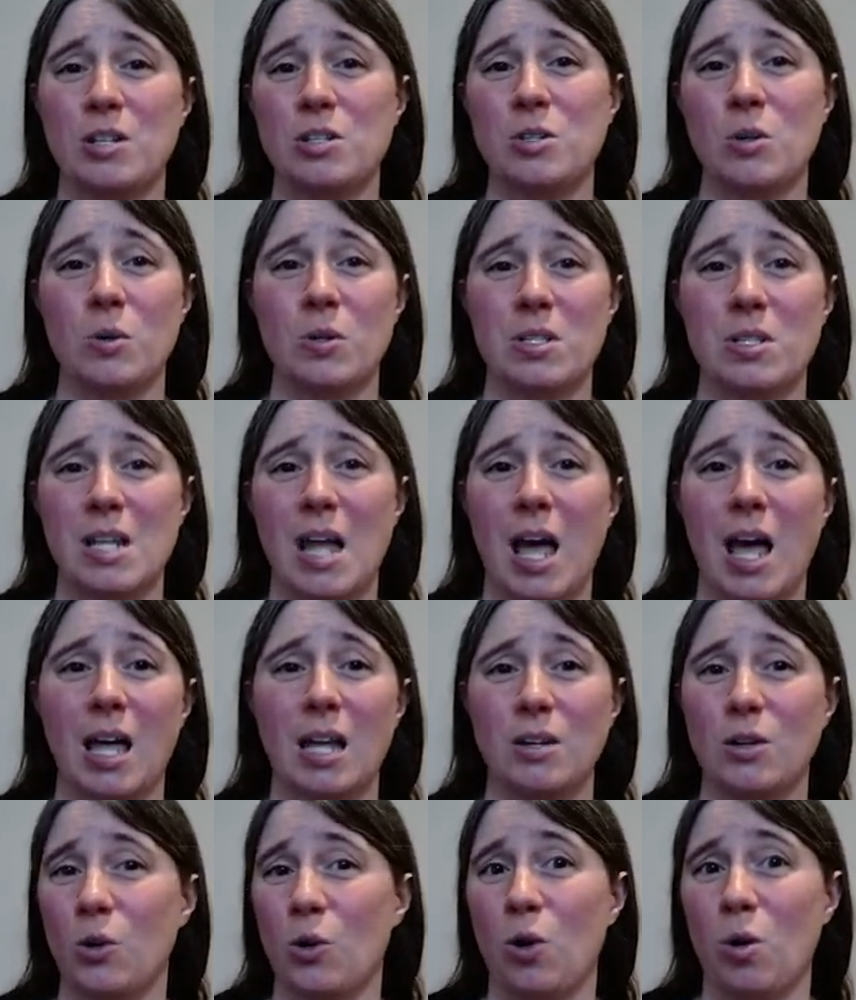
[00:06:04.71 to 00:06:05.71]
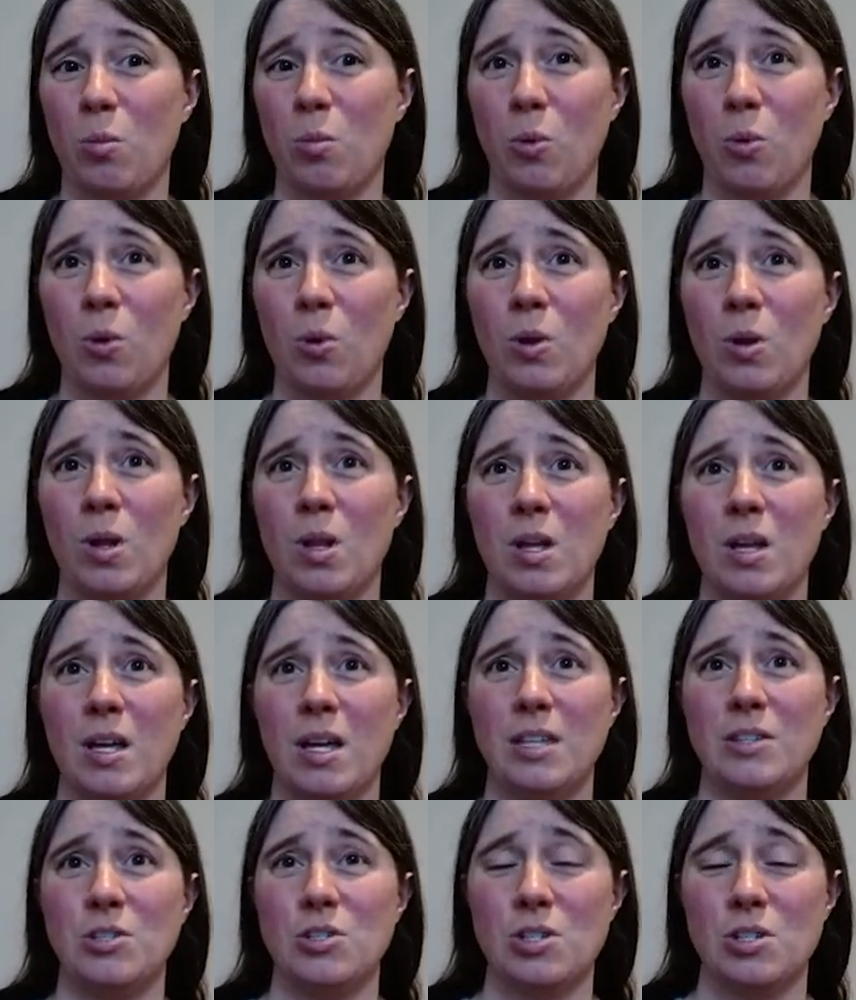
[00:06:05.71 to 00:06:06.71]
So it's not durable.
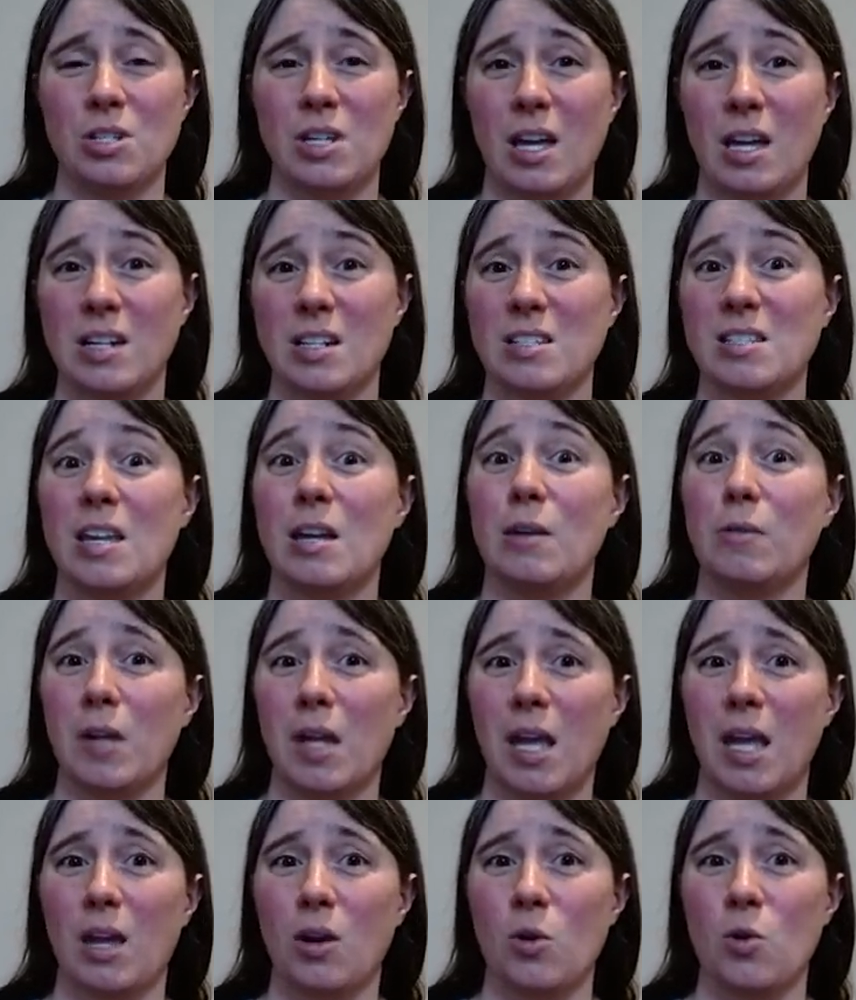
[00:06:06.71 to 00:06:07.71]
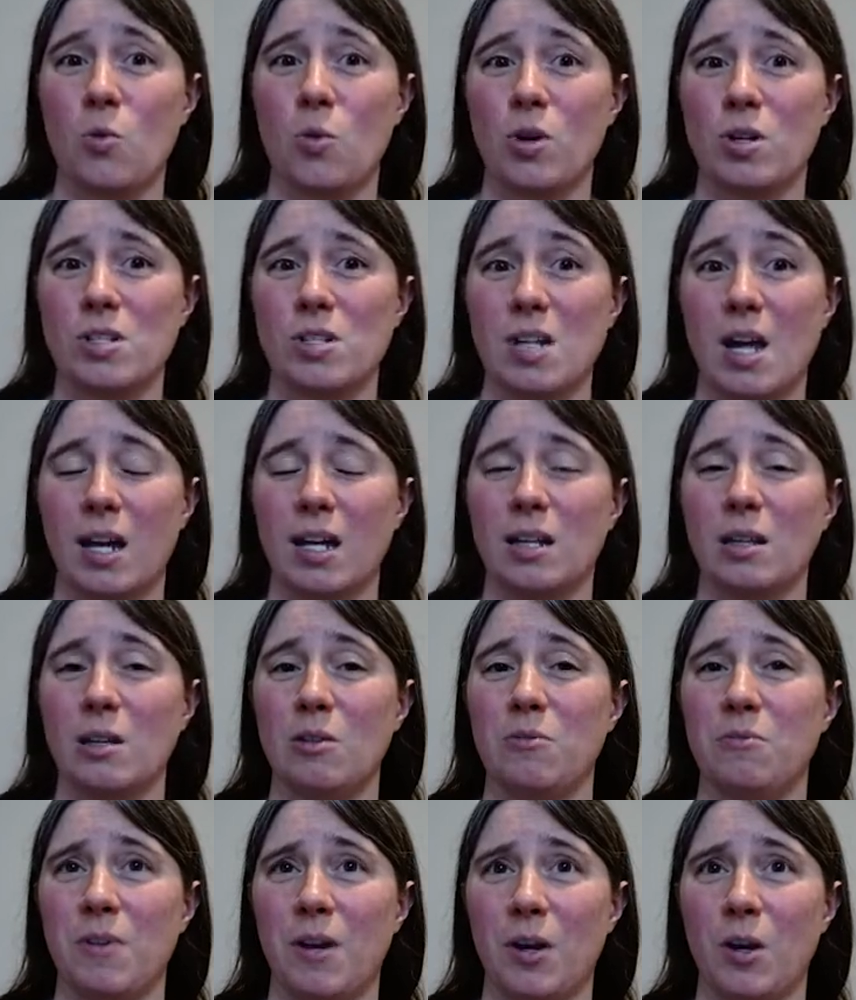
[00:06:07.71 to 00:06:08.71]
It's just kind of safe to handle where it's not going to leave
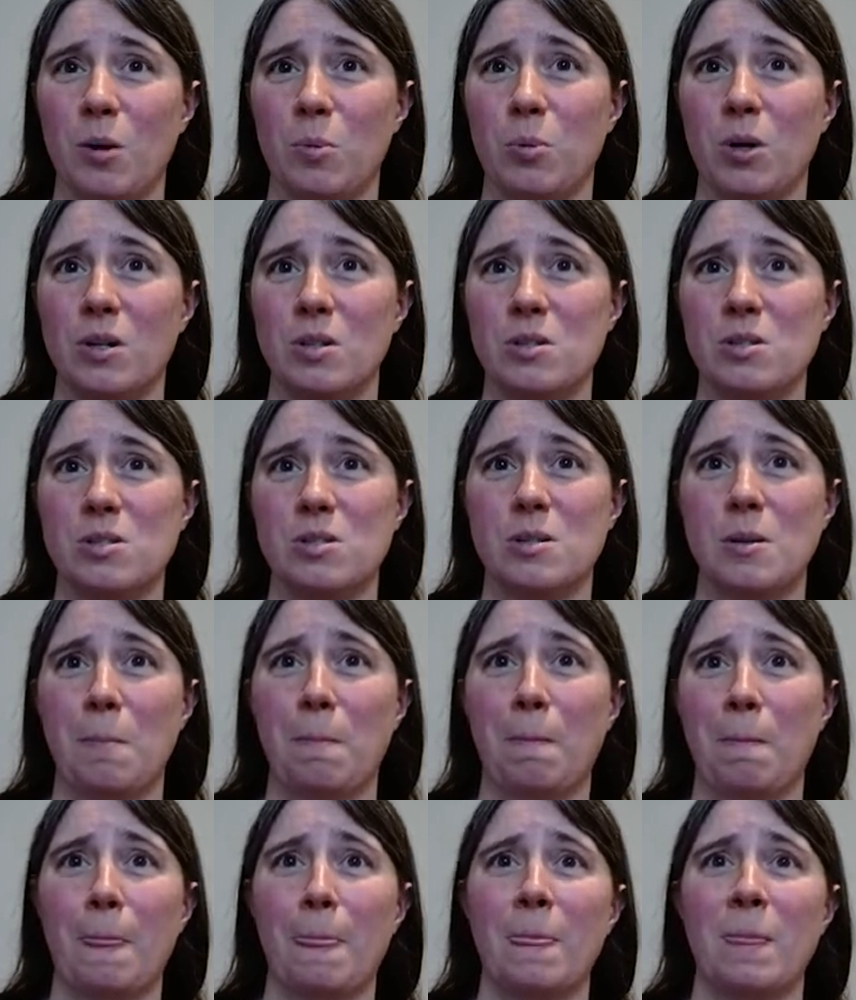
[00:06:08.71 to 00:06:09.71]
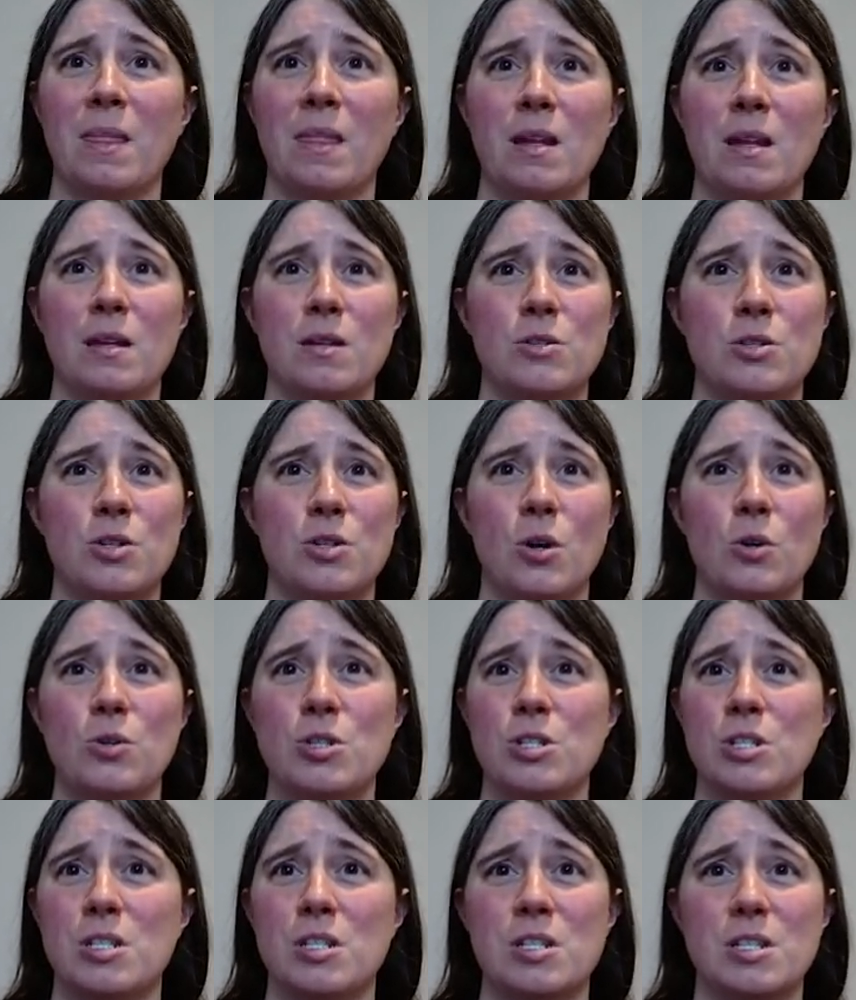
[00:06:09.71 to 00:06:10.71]
fingerprints. So
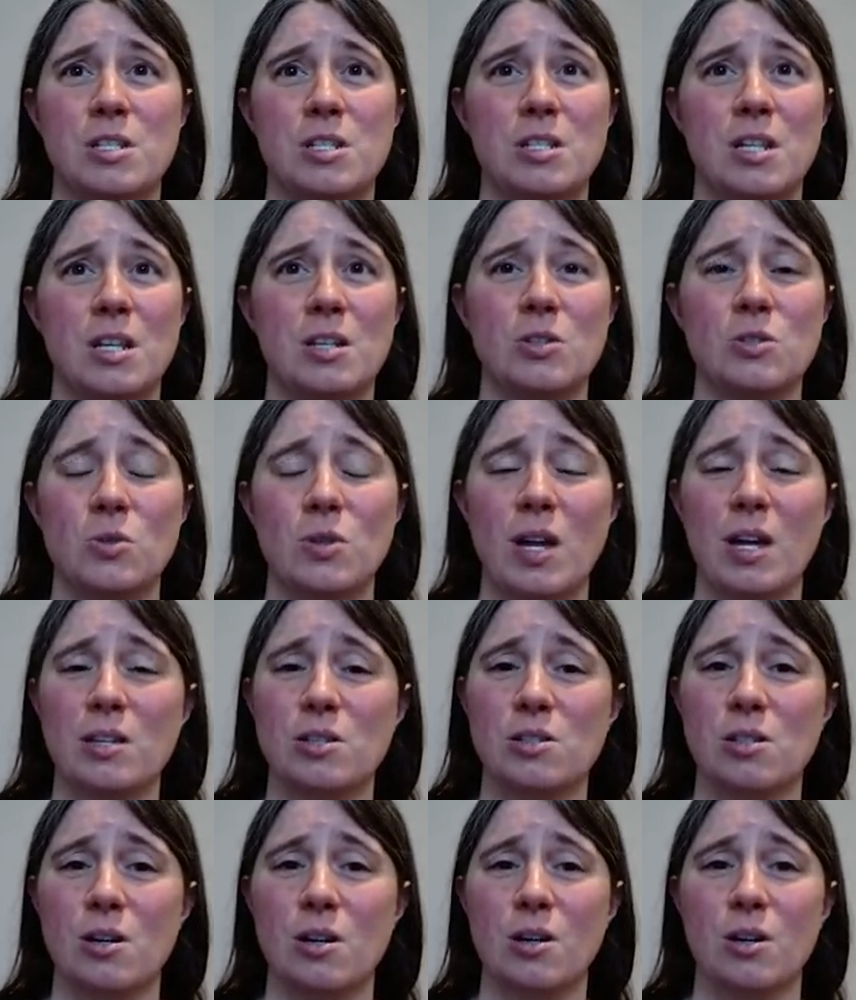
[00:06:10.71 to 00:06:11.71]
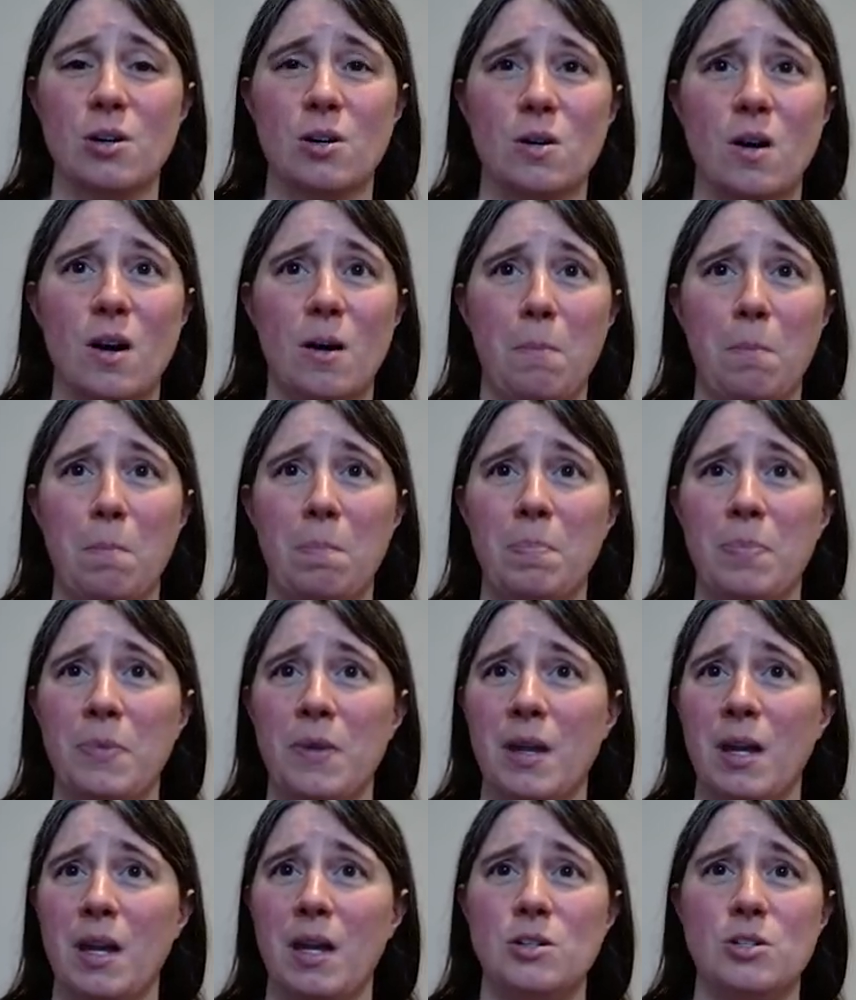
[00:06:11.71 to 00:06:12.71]
just stencil that sucker up
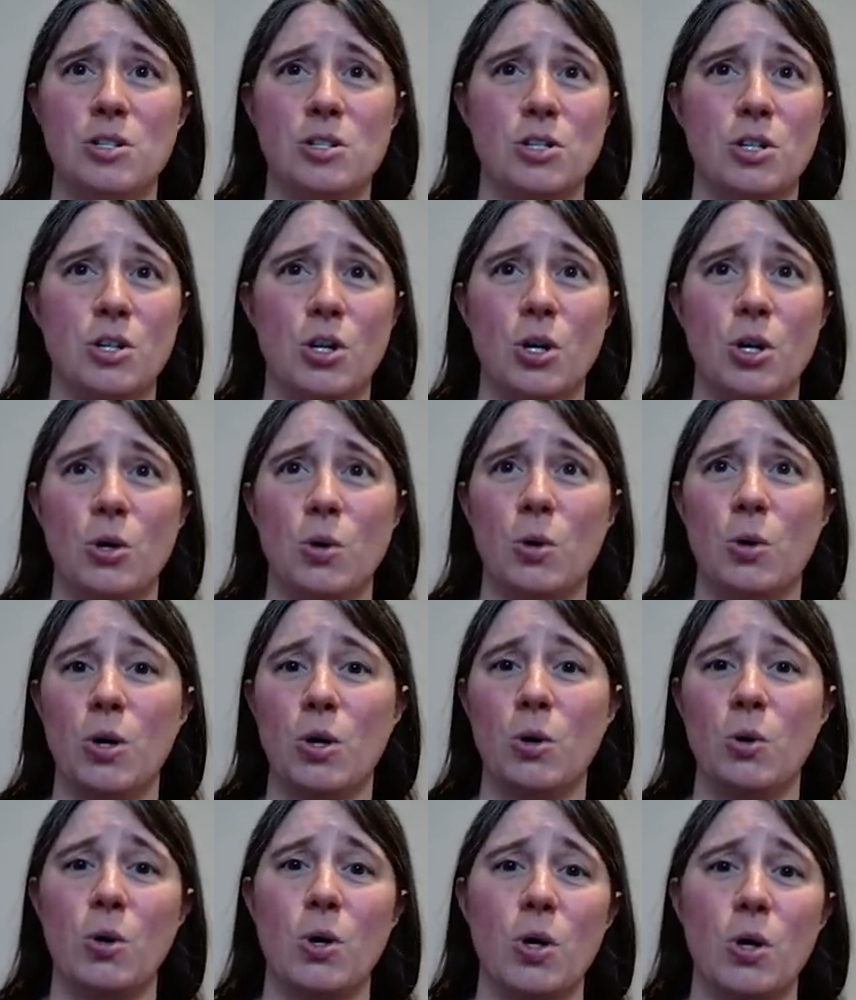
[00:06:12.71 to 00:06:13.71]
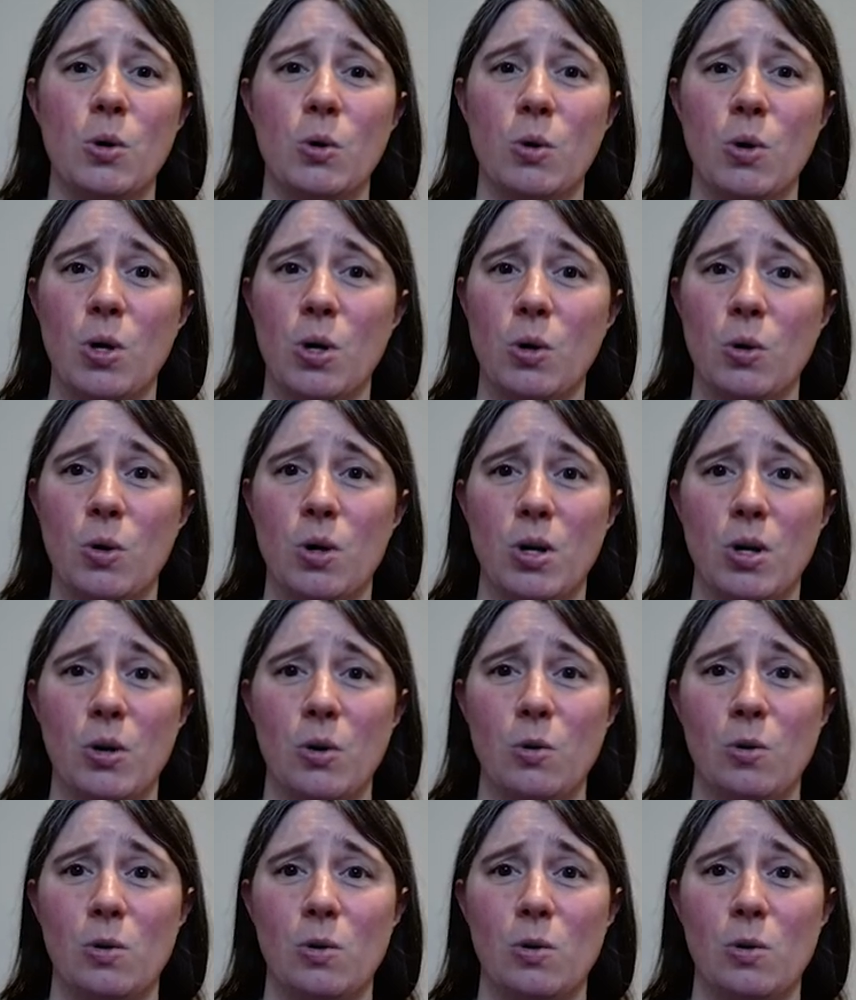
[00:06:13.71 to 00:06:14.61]
and just go, go, go, go, go.